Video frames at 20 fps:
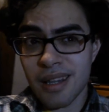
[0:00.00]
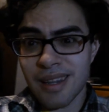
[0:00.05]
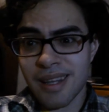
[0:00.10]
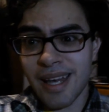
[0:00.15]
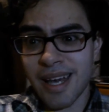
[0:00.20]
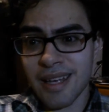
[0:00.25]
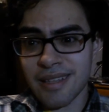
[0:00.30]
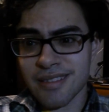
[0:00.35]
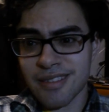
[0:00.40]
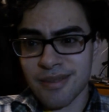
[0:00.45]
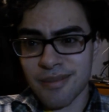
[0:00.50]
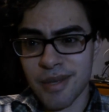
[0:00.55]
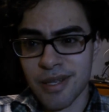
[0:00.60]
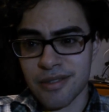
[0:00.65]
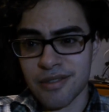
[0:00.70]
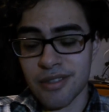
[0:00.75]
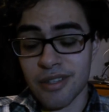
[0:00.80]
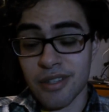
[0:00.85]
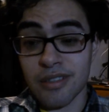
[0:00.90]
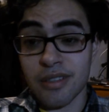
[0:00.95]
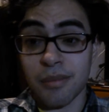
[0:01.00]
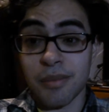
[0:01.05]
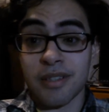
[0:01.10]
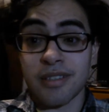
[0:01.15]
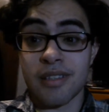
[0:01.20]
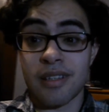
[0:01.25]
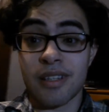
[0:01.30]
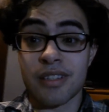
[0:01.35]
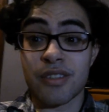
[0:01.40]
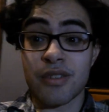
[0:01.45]
last semester because I'm going
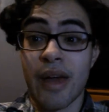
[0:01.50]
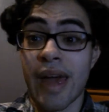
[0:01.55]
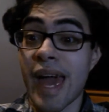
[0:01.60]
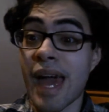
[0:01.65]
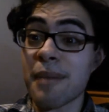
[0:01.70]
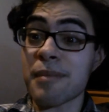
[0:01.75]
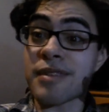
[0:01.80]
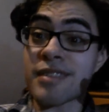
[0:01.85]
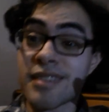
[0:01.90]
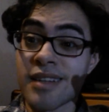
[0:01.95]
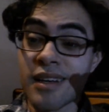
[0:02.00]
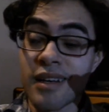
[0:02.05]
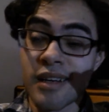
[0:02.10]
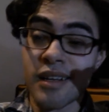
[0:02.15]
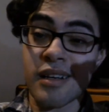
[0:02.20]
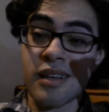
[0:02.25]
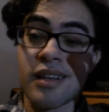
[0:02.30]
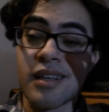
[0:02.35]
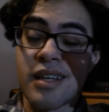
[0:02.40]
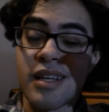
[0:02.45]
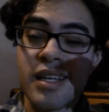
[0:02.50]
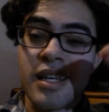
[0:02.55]
to sell it to Amazon